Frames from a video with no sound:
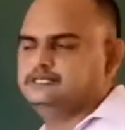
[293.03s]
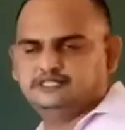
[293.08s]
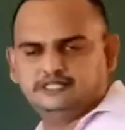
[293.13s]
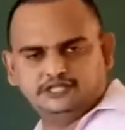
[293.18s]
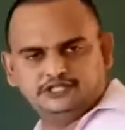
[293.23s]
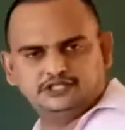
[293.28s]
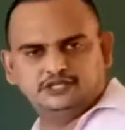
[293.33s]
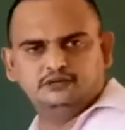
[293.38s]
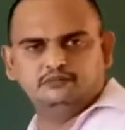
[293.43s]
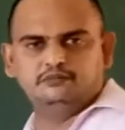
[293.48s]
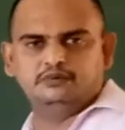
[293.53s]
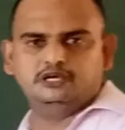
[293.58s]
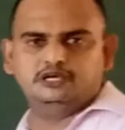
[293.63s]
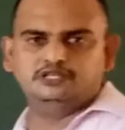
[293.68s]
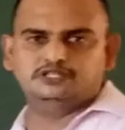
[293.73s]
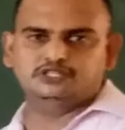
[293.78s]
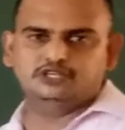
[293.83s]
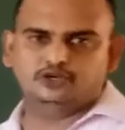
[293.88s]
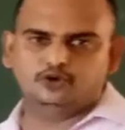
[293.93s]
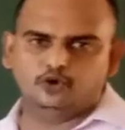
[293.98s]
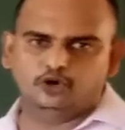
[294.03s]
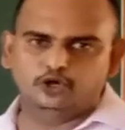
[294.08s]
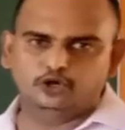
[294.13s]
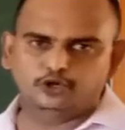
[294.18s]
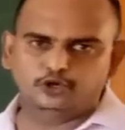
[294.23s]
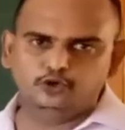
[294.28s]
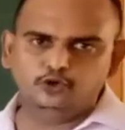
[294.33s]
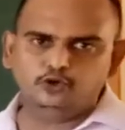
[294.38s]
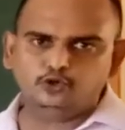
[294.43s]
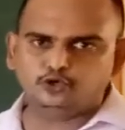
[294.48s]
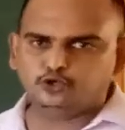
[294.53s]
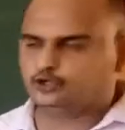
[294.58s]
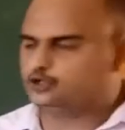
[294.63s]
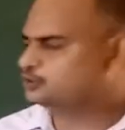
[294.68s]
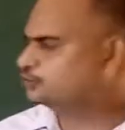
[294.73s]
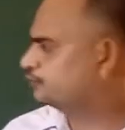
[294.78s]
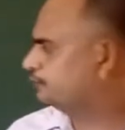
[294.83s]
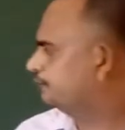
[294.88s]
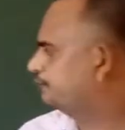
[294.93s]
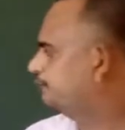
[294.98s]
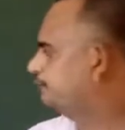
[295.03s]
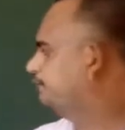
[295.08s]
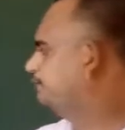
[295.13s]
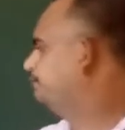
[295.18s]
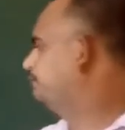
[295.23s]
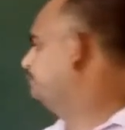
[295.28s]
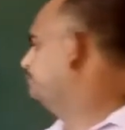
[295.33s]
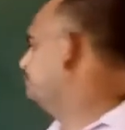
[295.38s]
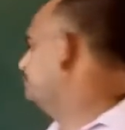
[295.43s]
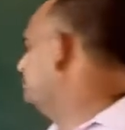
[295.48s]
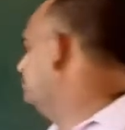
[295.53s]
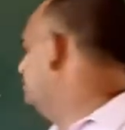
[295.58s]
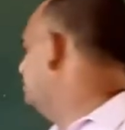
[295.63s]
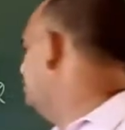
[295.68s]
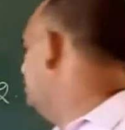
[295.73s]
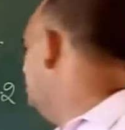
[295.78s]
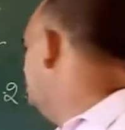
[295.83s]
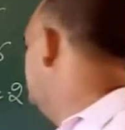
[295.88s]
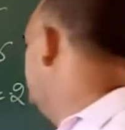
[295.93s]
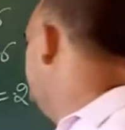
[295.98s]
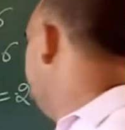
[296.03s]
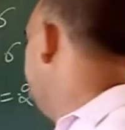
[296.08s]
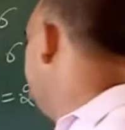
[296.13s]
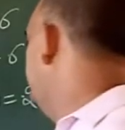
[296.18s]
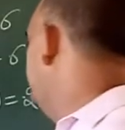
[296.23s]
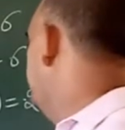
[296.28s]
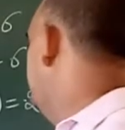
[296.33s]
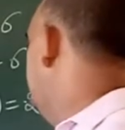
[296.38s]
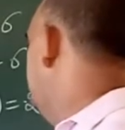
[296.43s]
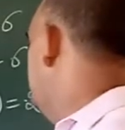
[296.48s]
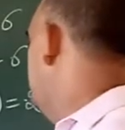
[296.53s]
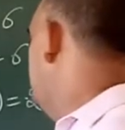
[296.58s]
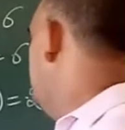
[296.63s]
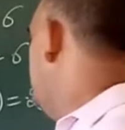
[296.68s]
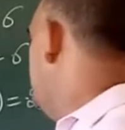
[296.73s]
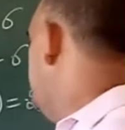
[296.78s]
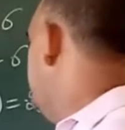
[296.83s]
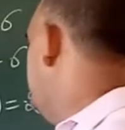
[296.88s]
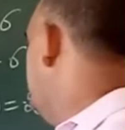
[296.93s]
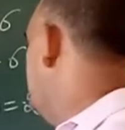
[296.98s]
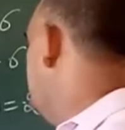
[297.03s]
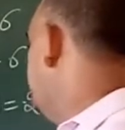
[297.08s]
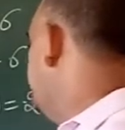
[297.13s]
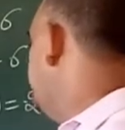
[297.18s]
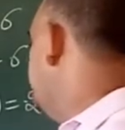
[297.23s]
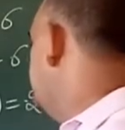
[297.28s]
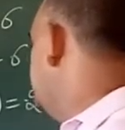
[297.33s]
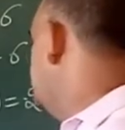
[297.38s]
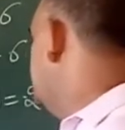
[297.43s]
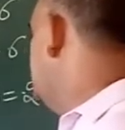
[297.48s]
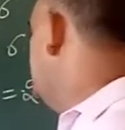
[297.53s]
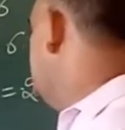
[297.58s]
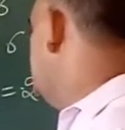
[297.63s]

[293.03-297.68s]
intersection B is equal to 2. Now N of A